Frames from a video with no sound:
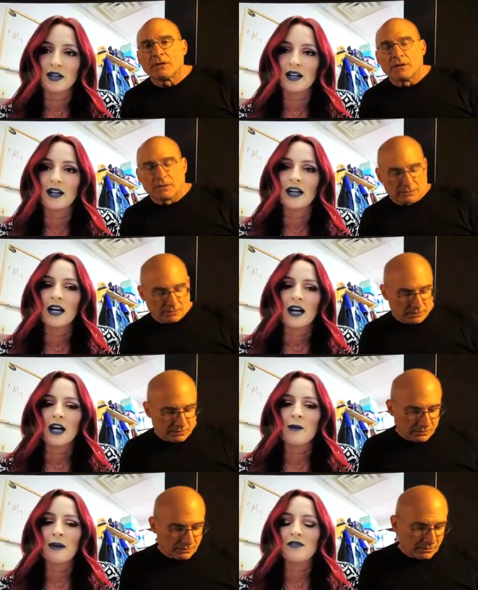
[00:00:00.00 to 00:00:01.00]
Speaker 1: Yeah.
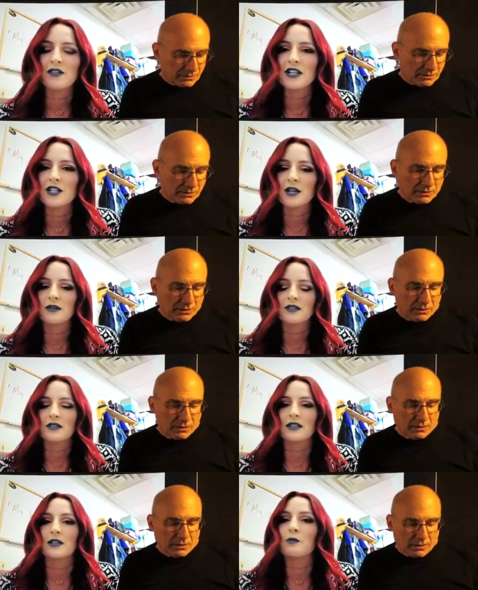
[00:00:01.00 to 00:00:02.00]
Um, after he showed
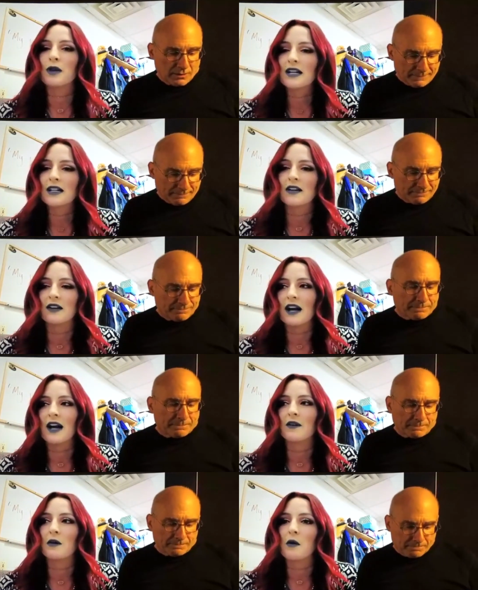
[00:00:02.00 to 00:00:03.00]
us like the breakdown
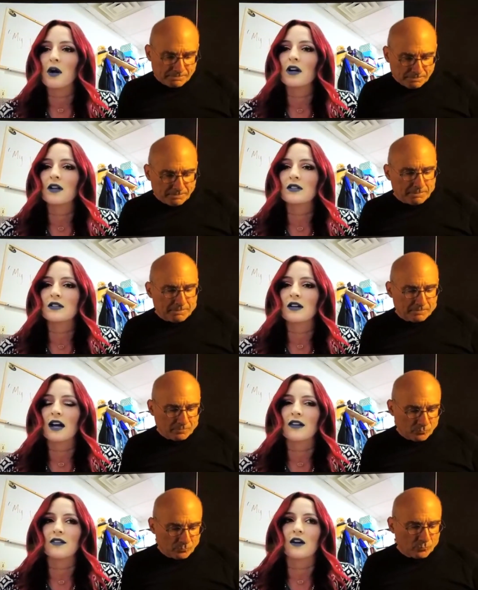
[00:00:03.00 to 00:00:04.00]
and how it worked,
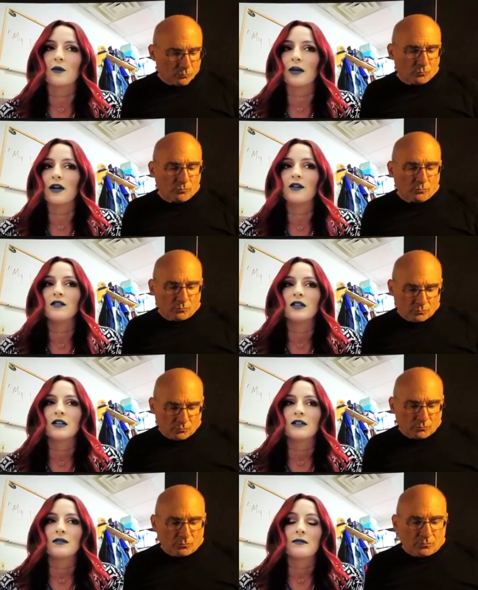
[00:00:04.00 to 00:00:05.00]
I thought, well,